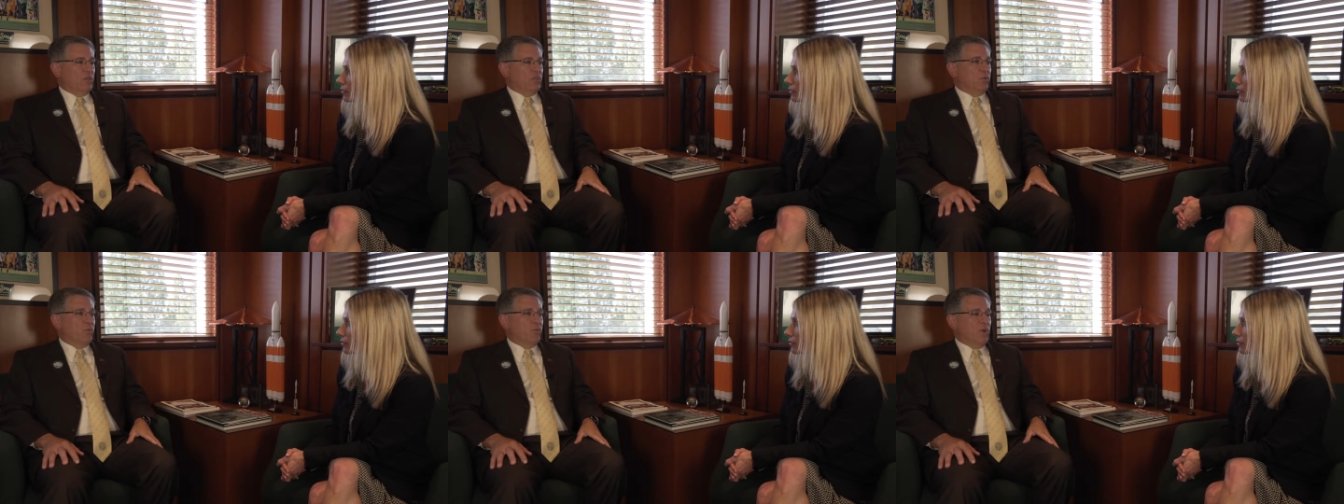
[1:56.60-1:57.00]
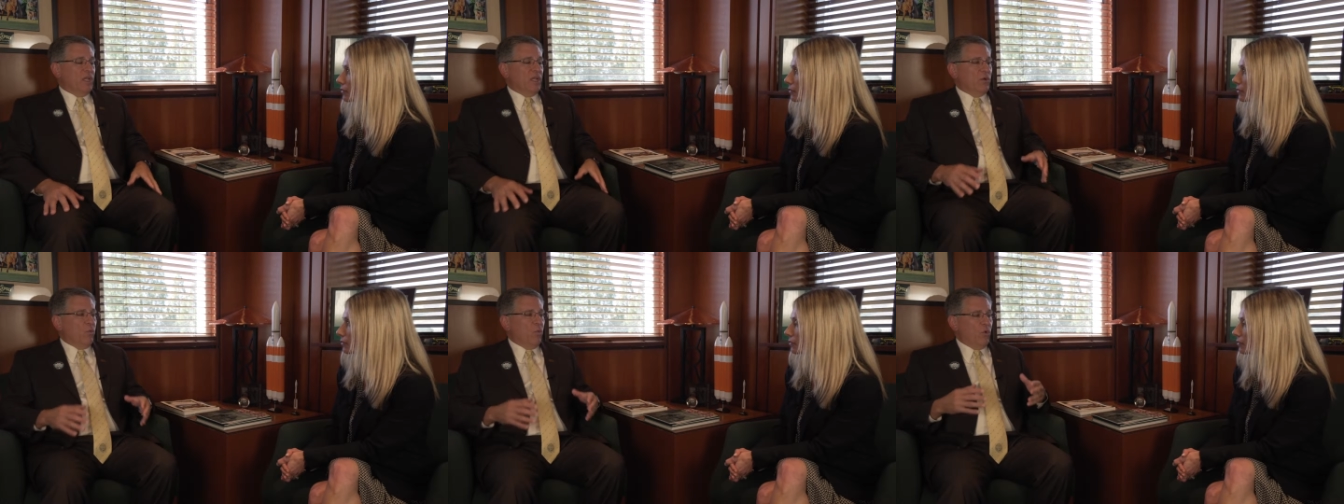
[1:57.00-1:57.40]
which
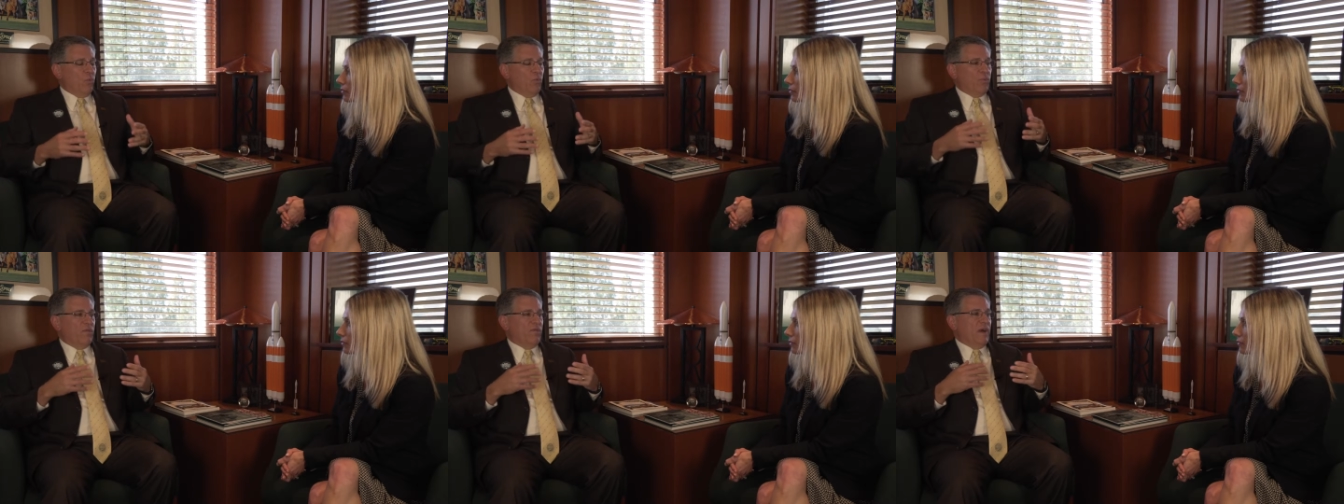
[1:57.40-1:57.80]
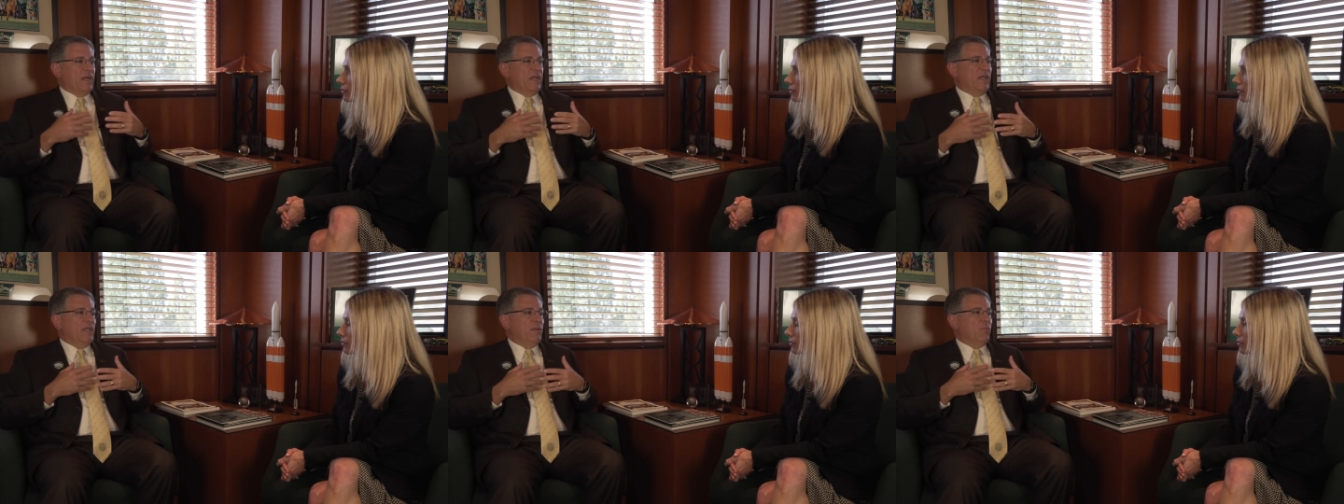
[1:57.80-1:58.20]
really won't
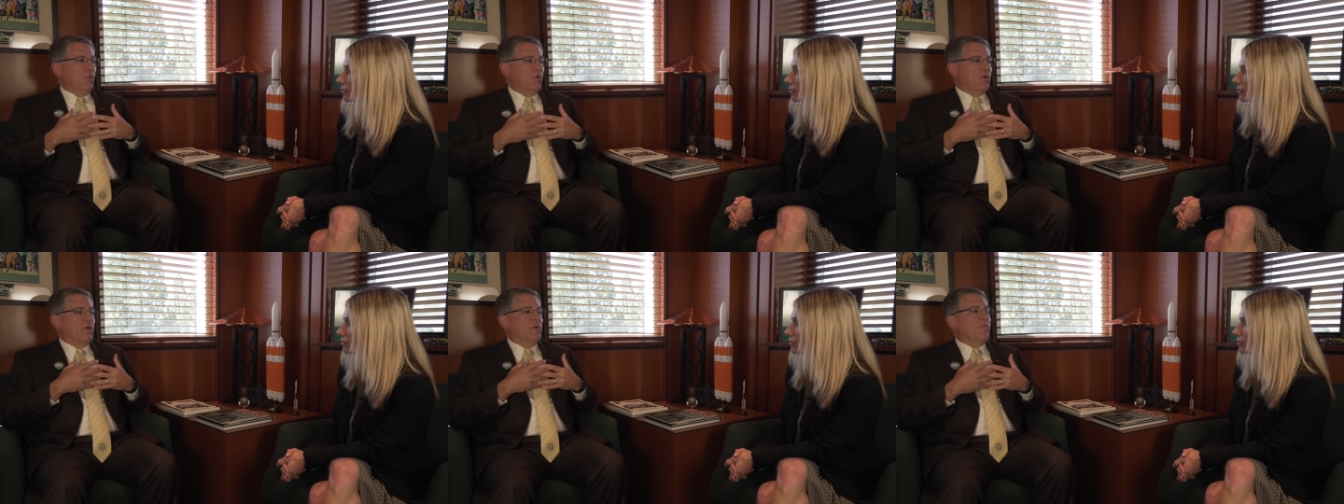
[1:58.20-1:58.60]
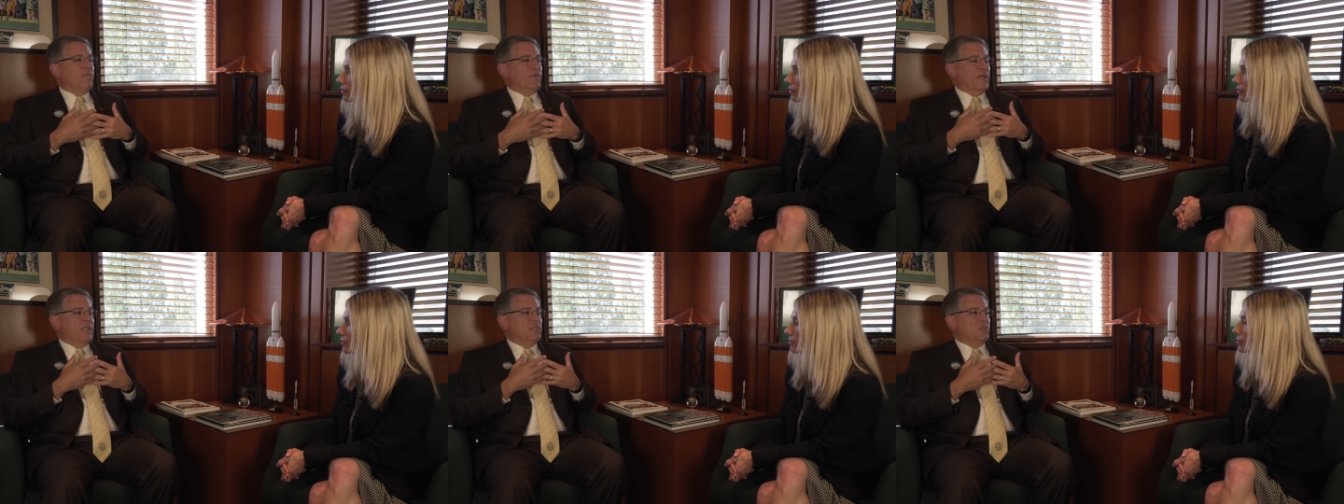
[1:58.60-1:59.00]
provide any more
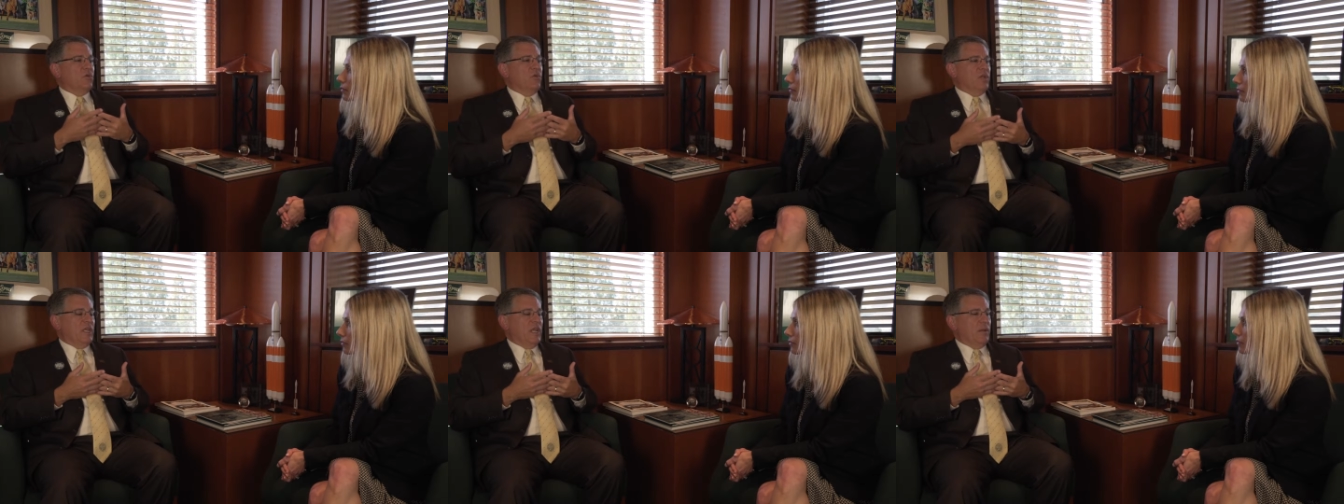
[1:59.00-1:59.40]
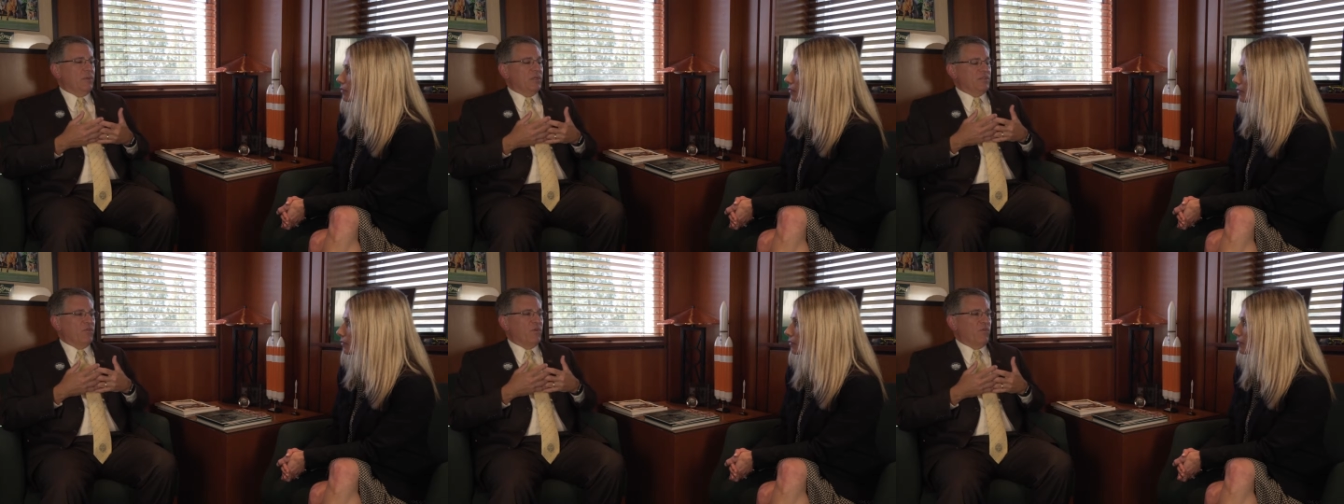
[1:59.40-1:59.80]
beds on
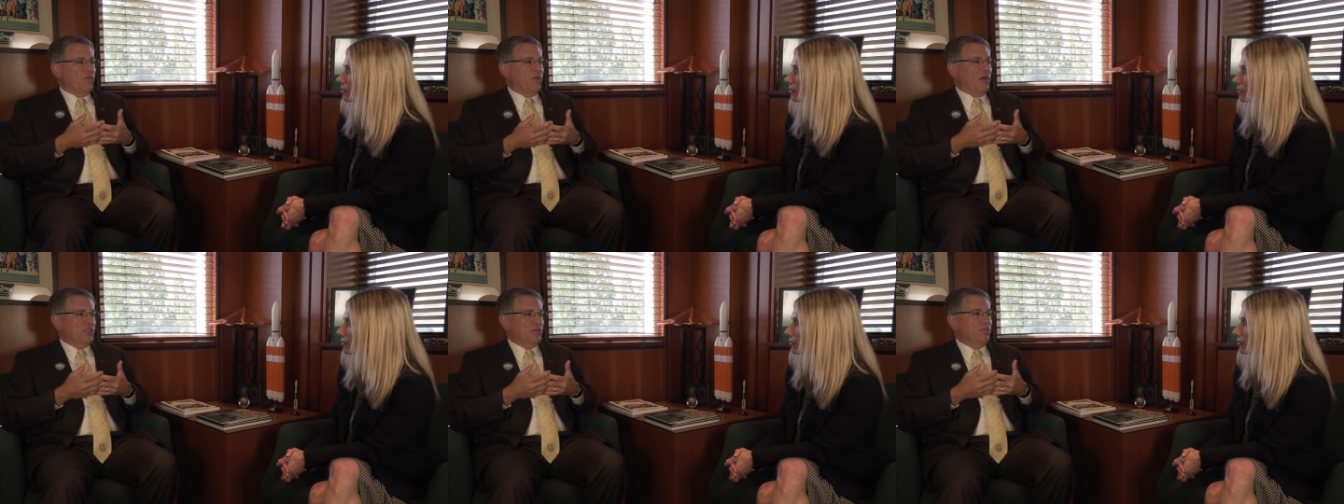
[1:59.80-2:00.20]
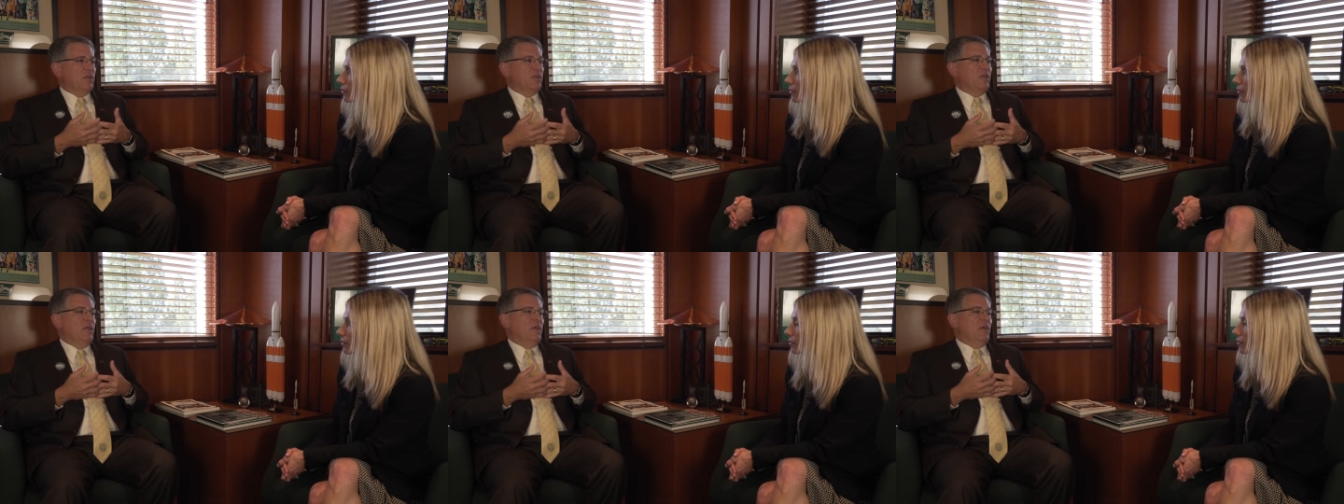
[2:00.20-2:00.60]
campus for
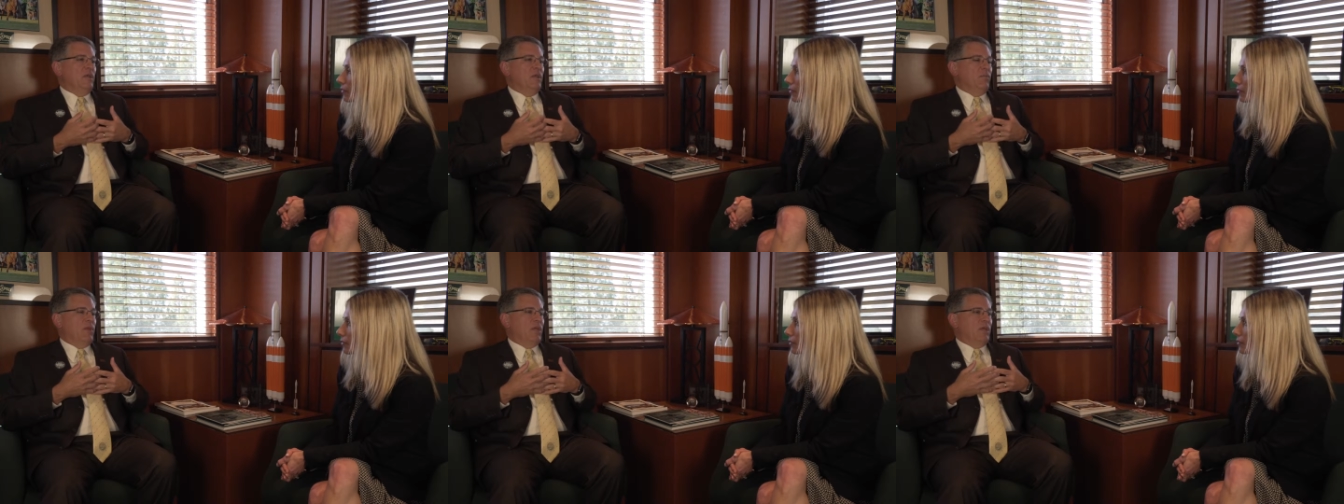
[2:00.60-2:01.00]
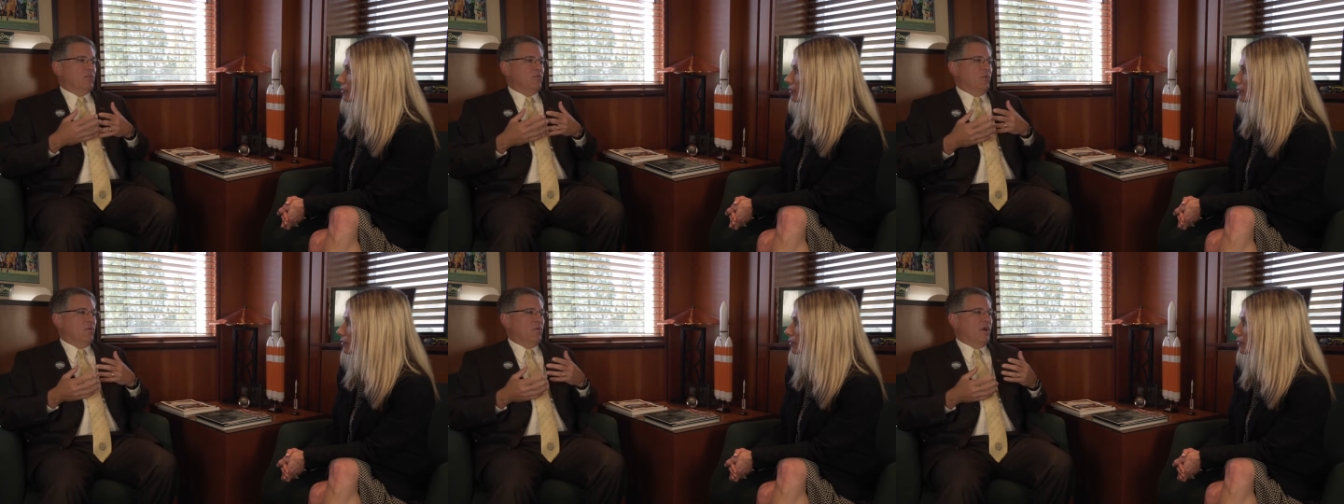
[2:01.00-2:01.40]
freshmen
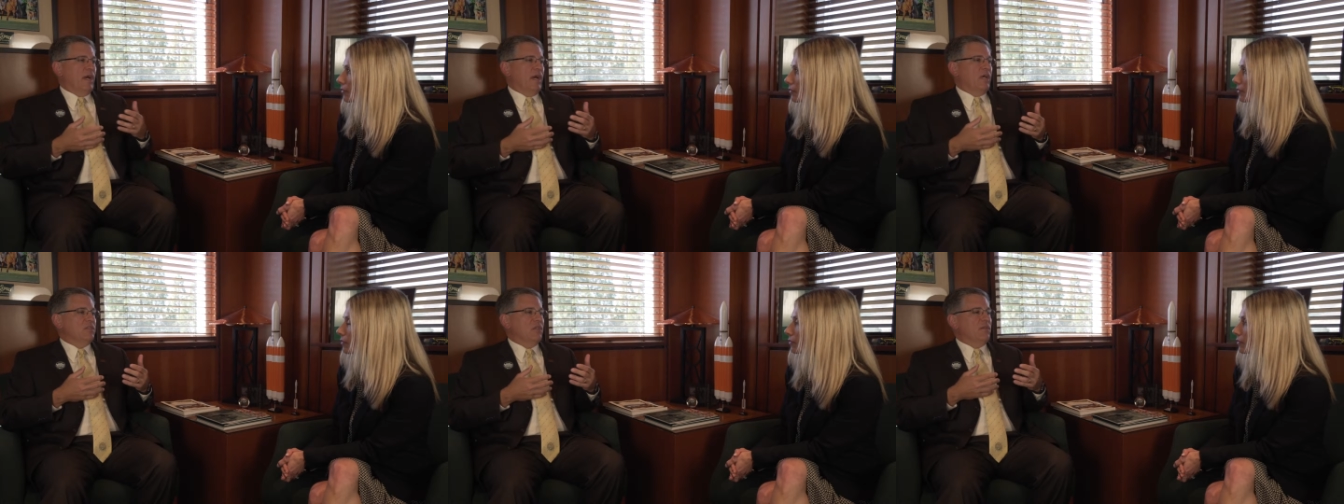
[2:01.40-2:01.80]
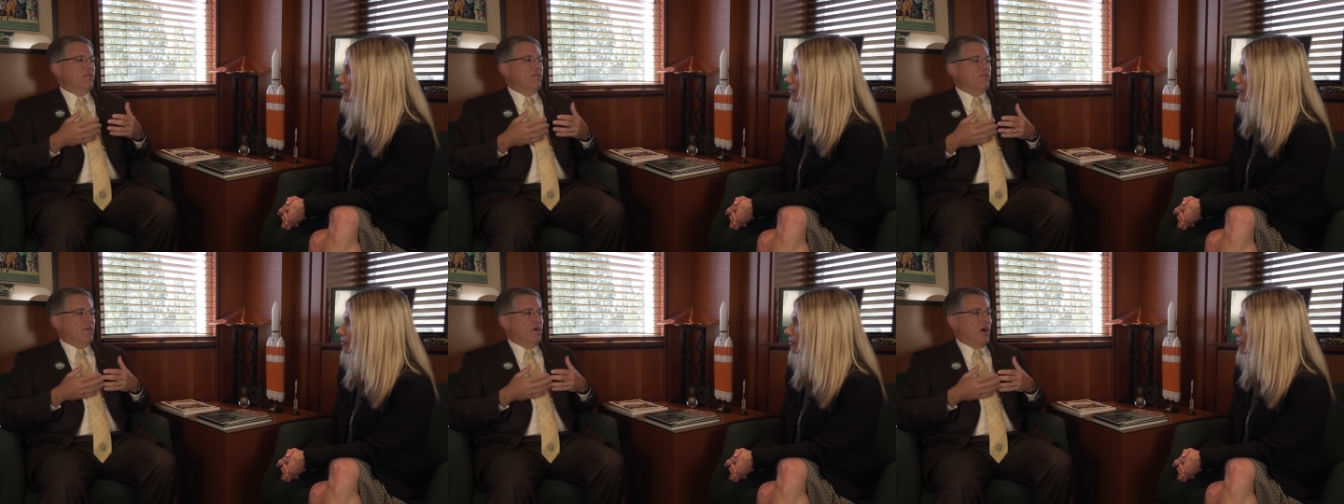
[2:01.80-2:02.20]
because we were housing
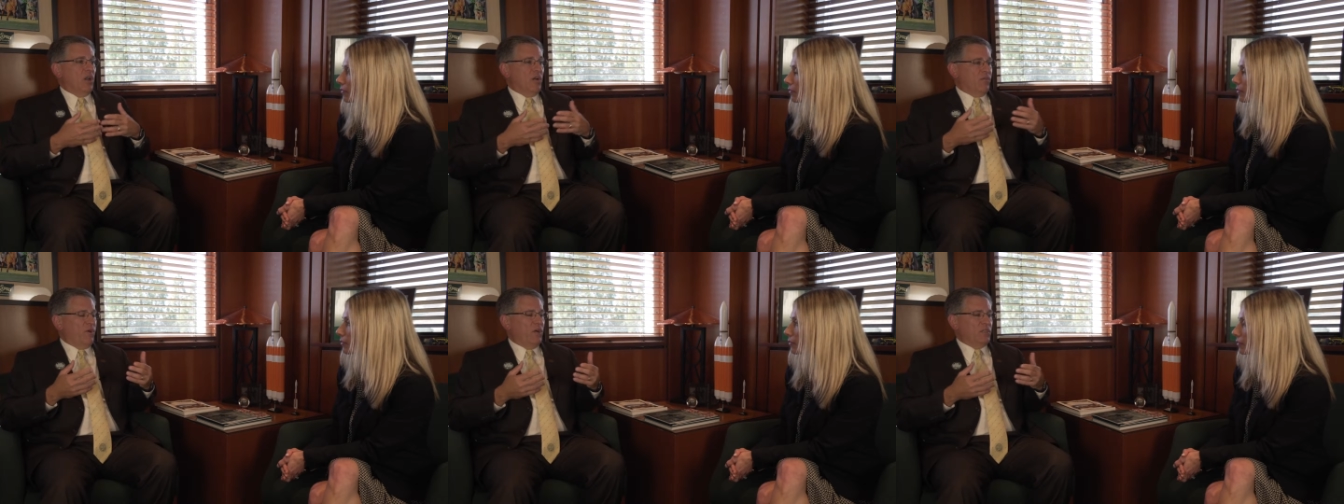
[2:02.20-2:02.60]
all our